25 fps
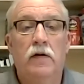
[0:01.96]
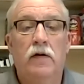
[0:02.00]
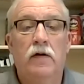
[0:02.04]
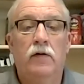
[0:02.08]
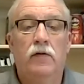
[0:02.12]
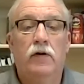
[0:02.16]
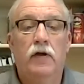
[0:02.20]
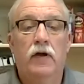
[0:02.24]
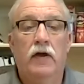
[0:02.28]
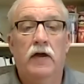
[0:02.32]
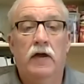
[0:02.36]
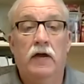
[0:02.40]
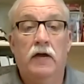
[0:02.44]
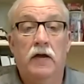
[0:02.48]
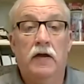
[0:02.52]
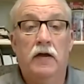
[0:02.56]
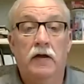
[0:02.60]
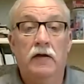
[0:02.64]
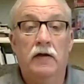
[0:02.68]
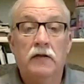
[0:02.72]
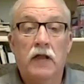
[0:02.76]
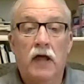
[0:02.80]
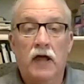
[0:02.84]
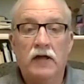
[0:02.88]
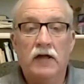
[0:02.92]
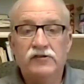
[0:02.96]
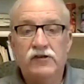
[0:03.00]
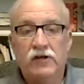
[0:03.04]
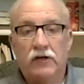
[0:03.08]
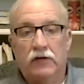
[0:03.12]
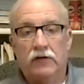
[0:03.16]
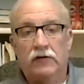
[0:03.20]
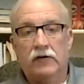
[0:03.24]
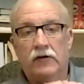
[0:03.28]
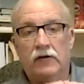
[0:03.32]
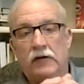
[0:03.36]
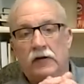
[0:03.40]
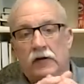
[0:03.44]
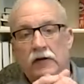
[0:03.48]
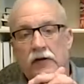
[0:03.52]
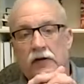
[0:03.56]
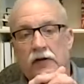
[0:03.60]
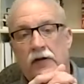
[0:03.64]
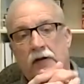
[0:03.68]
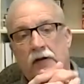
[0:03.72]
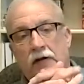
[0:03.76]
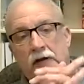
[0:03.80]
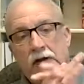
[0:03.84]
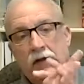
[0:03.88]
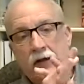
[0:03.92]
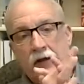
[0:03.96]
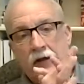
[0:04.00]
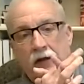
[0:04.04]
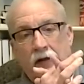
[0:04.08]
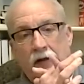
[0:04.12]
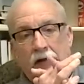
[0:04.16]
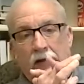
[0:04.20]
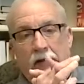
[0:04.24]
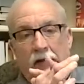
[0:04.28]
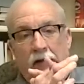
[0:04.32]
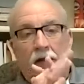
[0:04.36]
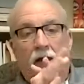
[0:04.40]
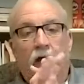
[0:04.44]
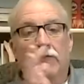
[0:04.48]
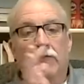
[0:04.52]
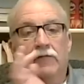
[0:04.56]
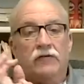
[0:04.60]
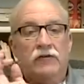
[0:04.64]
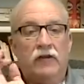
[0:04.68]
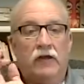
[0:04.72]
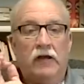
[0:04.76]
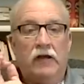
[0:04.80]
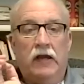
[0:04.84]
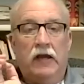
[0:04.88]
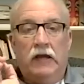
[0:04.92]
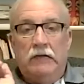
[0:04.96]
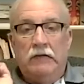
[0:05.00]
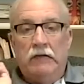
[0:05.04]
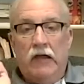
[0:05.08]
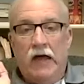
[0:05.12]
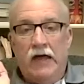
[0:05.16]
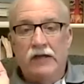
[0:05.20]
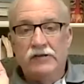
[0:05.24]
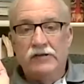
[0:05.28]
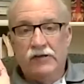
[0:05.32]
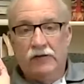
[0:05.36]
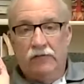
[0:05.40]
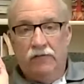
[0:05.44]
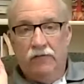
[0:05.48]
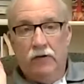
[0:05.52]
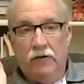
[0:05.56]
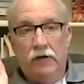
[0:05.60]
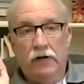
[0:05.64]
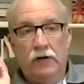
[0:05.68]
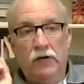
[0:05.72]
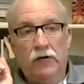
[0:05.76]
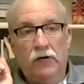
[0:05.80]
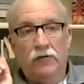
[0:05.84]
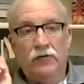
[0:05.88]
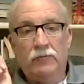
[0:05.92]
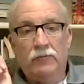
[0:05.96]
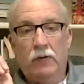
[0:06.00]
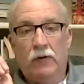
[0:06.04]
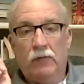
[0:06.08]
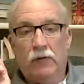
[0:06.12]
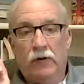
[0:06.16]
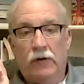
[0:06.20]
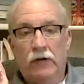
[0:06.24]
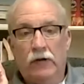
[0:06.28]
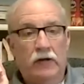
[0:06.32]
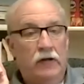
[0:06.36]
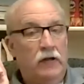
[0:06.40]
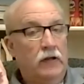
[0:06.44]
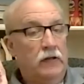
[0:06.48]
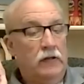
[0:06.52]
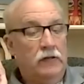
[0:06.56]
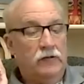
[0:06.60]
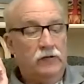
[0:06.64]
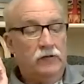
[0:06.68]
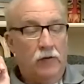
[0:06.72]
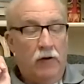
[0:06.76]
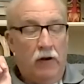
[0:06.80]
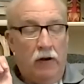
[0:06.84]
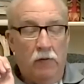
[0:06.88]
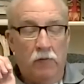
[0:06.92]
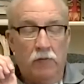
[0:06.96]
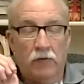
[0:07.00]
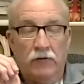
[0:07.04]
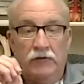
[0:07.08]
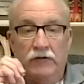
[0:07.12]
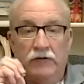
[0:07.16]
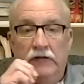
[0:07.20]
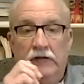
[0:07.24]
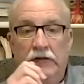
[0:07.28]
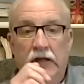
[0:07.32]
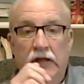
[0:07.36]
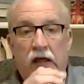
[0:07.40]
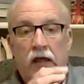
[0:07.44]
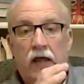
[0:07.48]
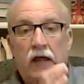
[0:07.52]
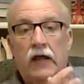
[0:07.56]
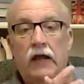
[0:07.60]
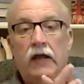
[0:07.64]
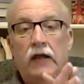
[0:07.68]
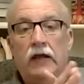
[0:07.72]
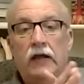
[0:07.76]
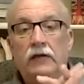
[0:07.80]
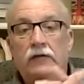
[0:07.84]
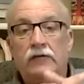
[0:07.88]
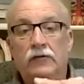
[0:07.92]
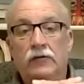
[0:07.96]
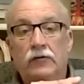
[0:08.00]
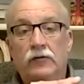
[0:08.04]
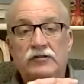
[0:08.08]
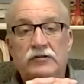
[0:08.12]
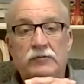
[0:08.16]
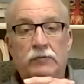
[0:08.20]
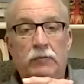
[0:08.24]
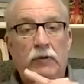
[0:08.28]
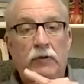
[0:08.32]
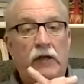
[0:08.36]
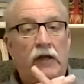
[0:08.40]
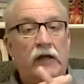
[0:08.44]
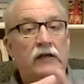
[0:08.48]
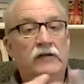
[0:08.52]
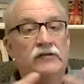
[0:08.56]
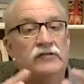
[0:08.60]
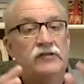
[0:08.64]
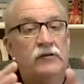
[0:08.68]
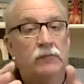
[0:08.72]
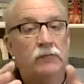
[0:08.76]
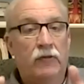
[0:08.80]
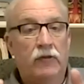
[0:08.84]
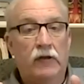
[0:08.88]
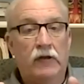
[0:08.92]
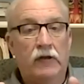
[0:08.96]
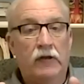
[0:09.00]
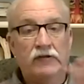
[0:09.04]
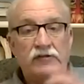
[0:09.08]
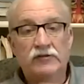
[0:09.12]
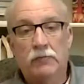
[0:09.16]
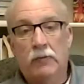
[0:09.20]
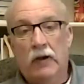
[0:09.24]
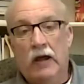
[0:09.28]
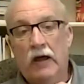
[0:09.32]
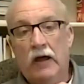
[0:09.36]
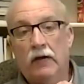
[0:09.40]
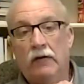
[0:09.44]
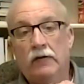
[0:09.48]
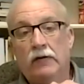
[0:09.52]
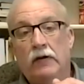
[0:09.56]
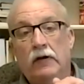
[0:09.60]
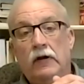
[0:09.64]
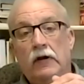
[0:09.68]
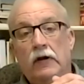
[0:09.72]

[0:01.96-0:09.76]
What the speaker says: Okay, logic. I haven't done any logic videos, but we're going to try one today to explain some things about